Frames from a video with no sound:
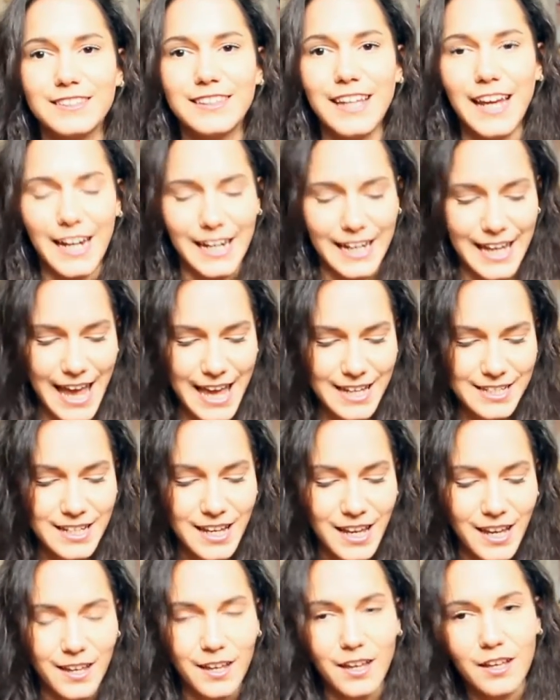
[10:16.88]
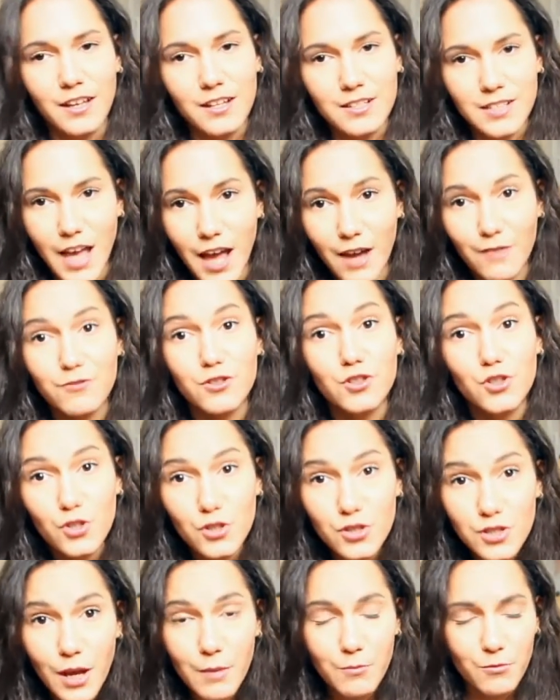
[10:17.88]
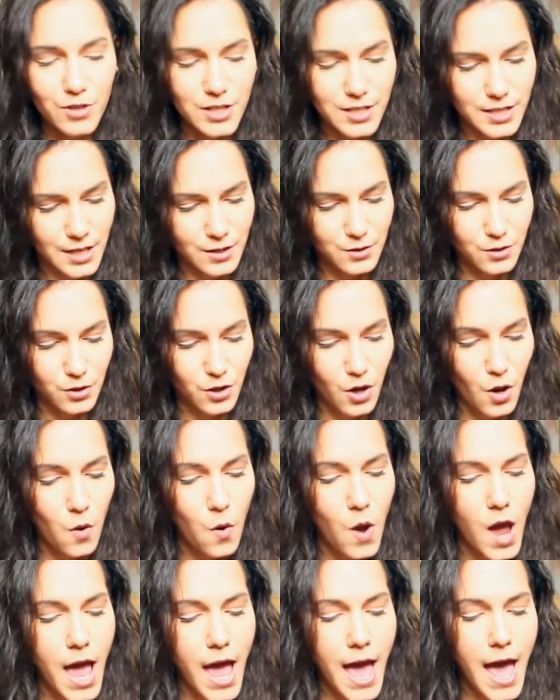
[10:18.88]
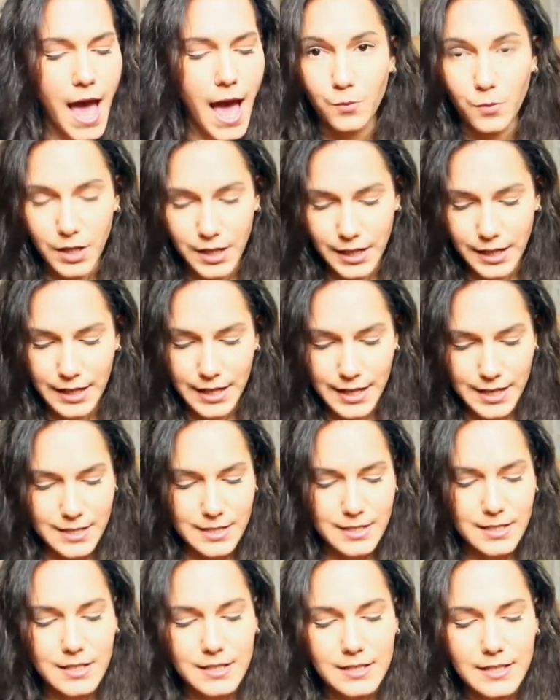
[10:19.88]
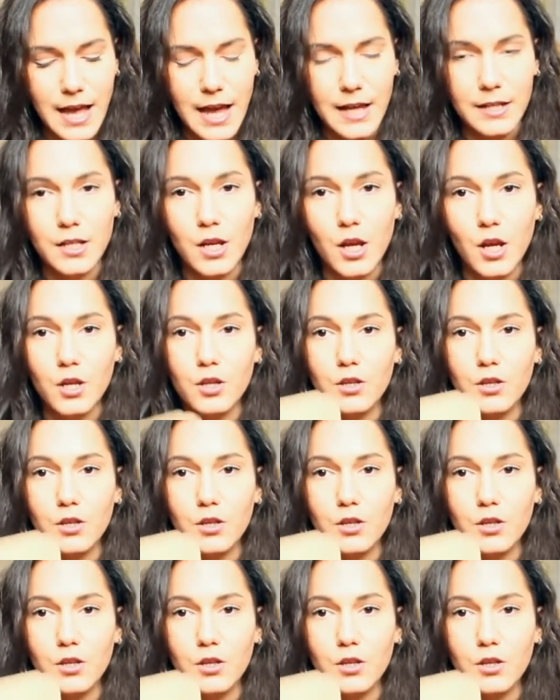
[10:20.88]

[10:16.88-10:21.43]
there yet, because I have to do summaries, as you know. What it is that